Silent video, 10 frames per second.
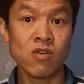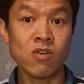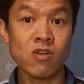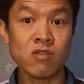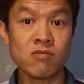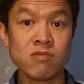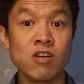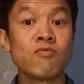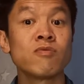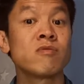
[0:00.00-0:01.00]
or,
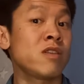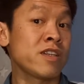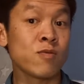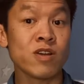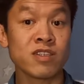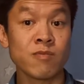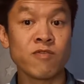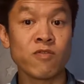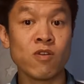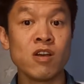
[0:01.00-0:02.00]
as I said
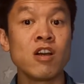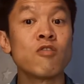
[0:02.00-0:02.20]
before,